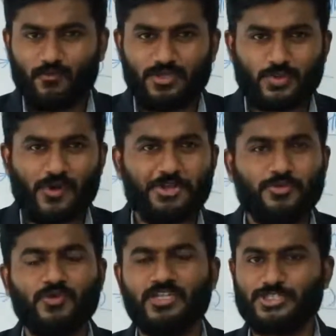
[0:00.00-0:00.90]
which one
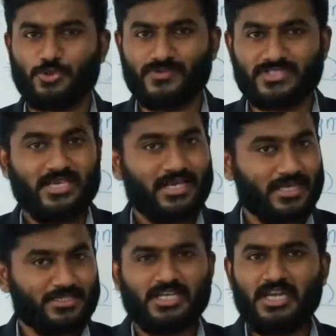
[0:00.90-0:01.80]
you will choose?
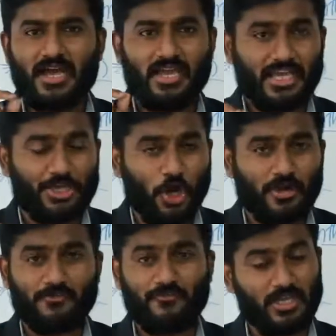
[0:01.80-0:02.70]
Listen,
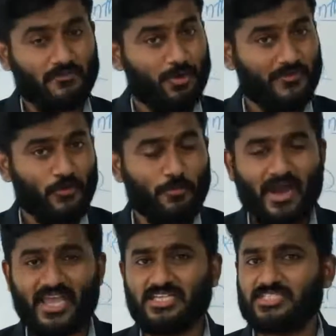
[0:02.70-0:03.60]
if before
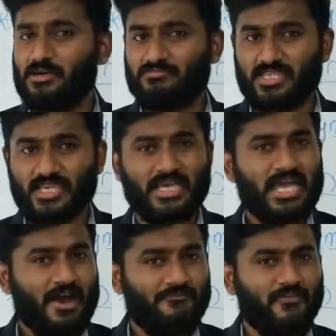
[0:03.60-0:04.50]
buying something,
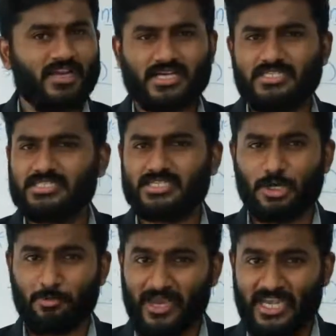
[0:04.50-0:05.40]
we will
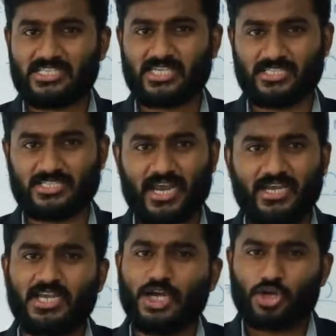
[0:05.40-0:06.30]
consider many things,
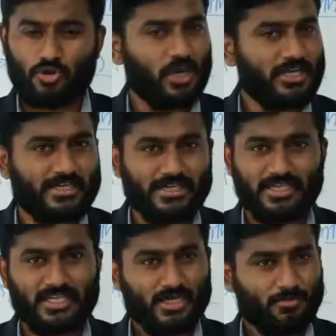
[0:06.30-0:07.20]
right?
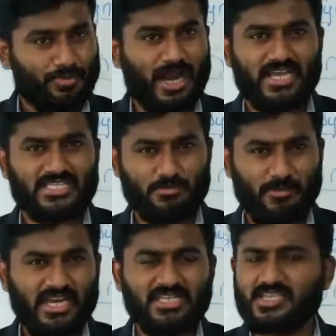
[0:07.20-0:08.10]
Quality, price,
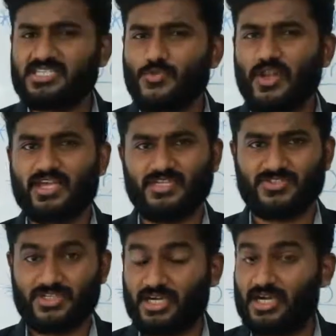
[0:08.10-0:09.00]
many things we will
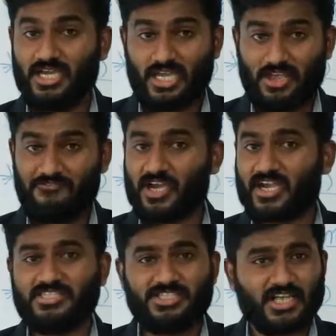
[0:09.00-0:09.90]
consider. If you are
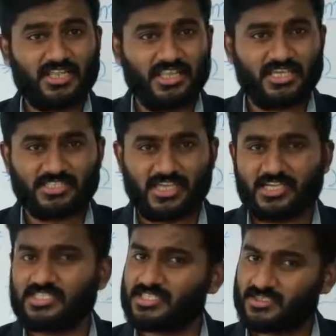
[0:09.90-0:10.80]
considering these
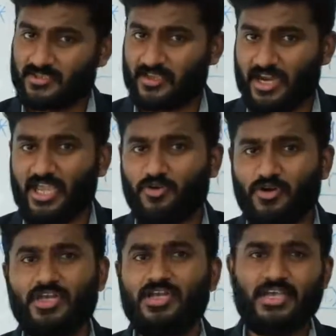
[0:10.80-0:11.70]
things,
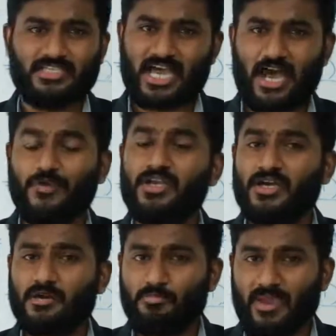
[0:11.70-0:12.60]
rayon is having
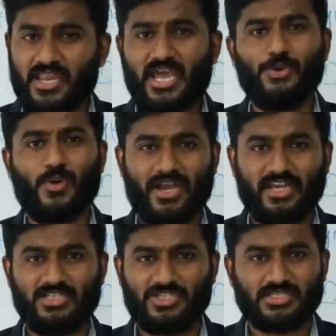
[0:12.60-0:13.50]
many
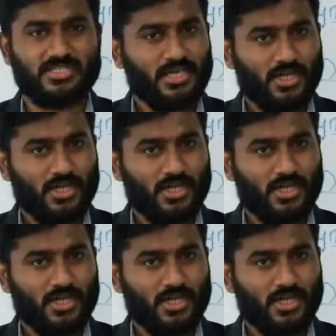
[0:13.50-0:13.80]
advantages.